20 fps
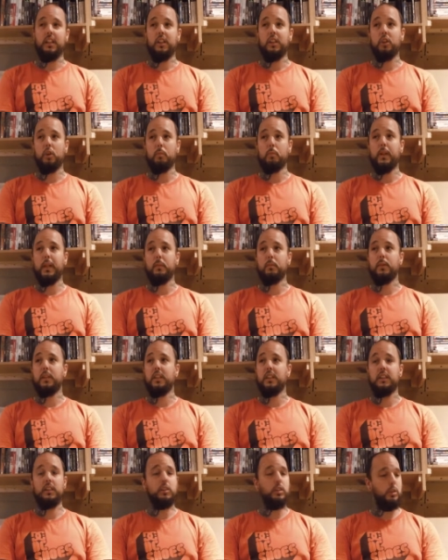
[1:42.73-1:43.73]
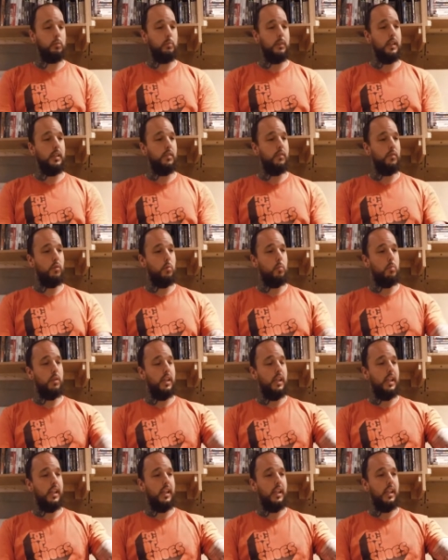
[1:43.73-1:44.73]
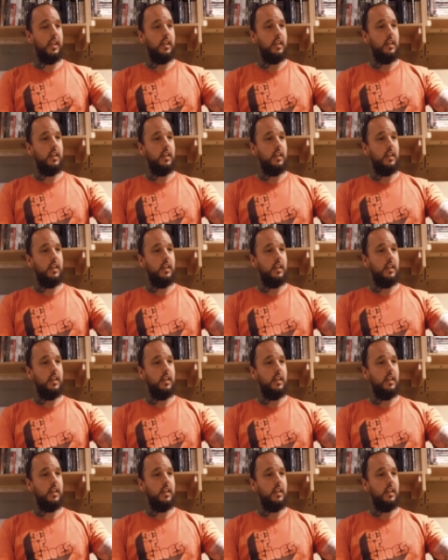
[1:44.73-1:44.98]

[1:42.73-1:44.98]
you're a bad person it doesn't matter if you play